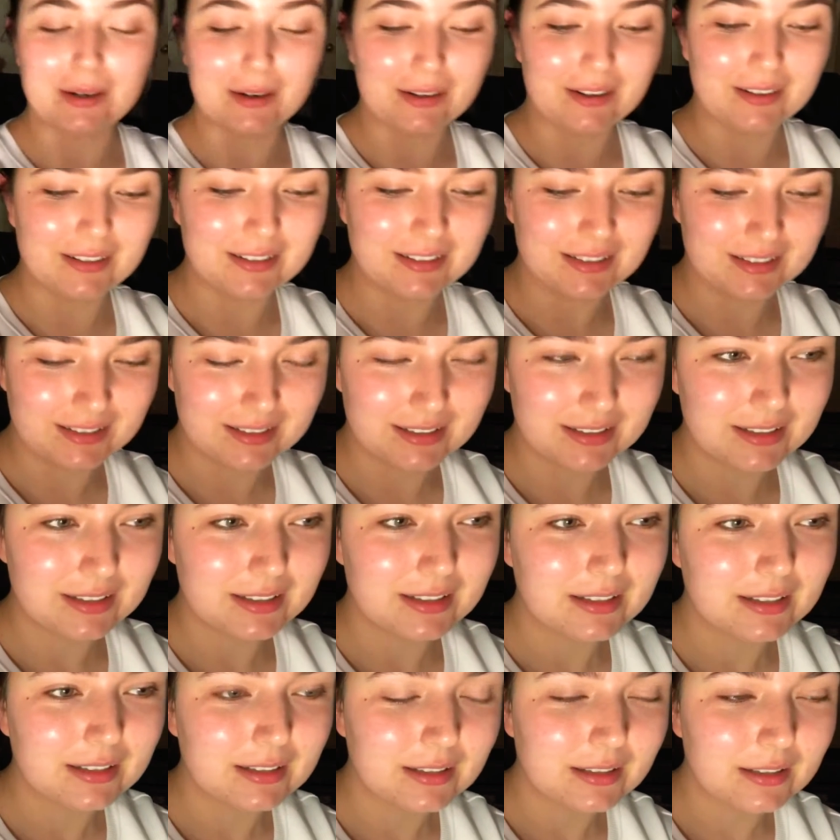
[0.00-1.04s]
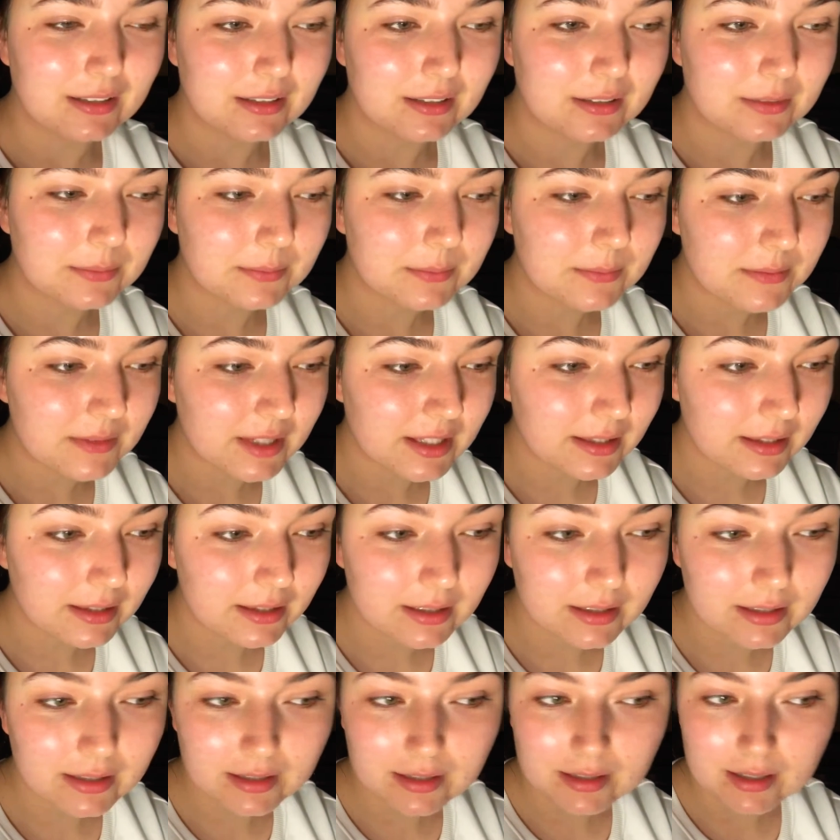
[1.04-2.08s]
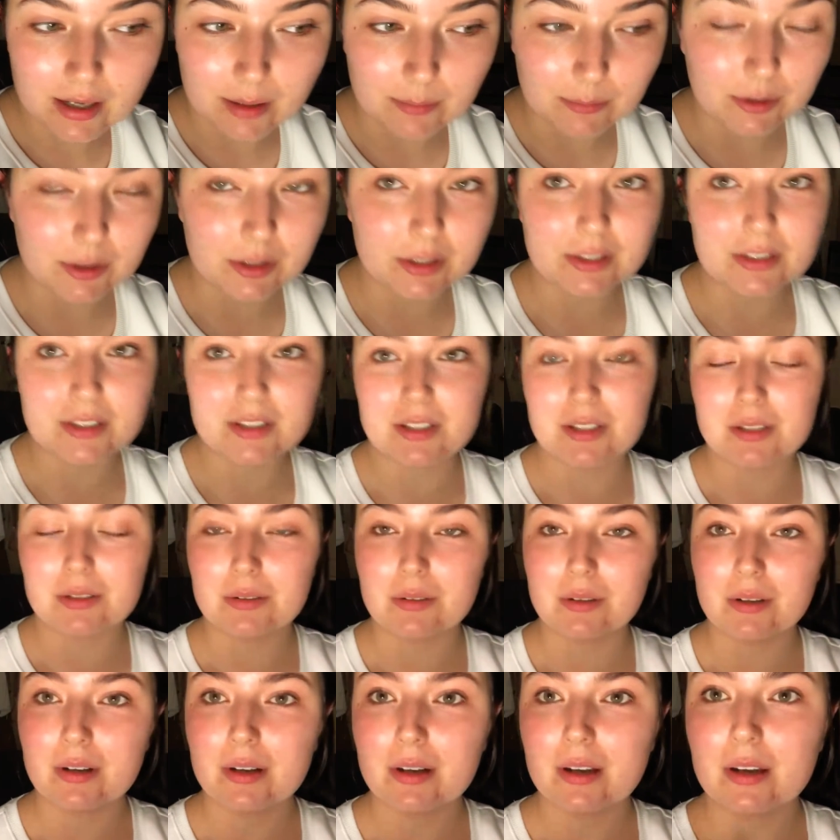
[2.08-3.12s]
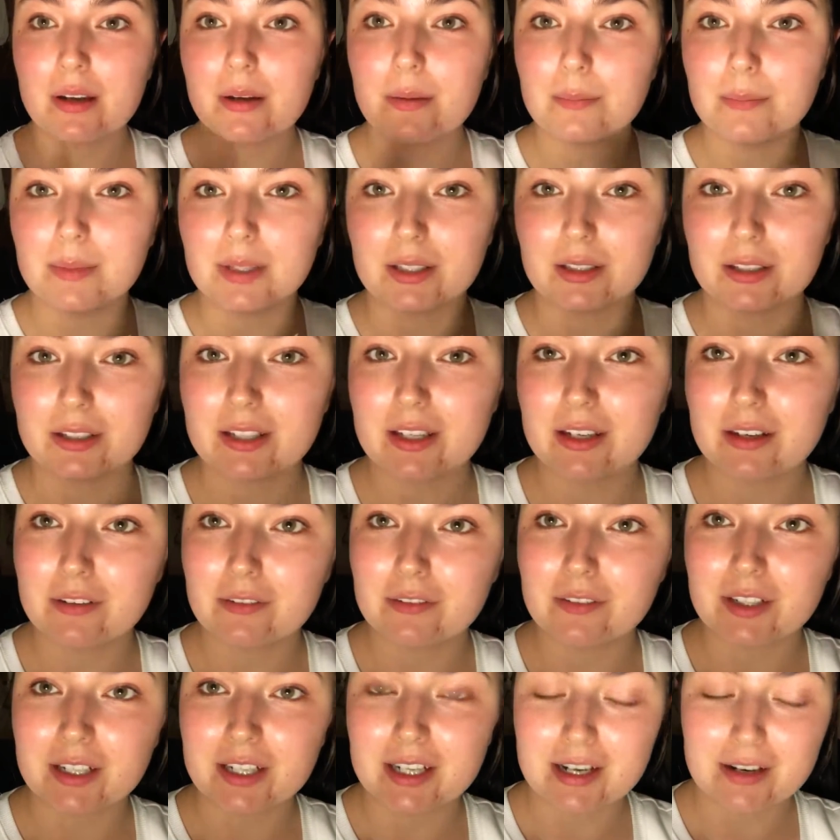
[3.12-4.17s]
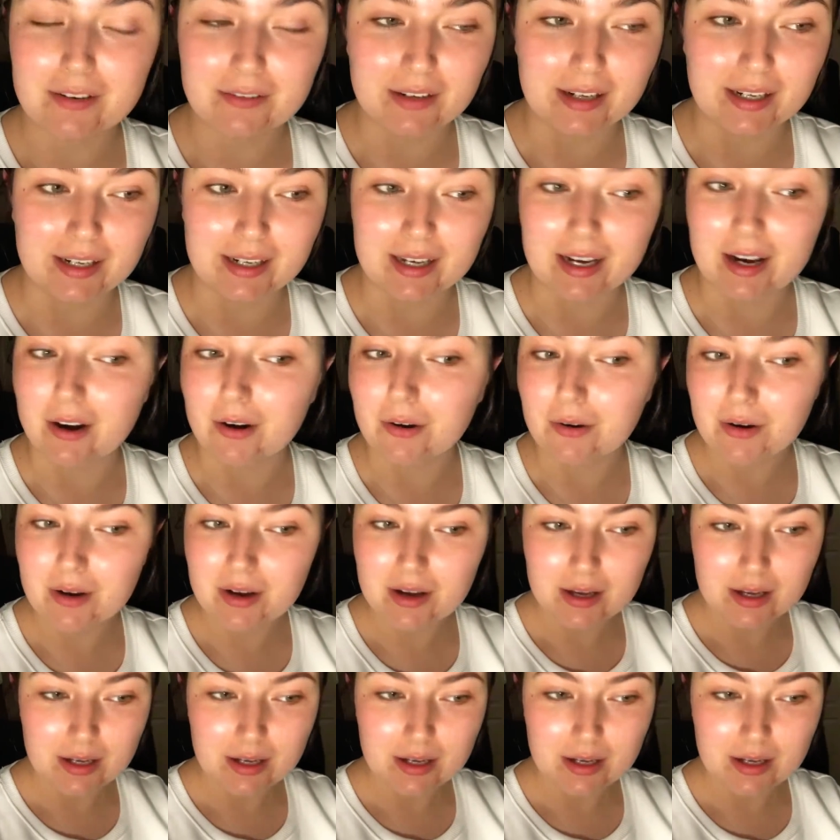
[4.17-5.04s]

mirror. I'm going to be looking over here right now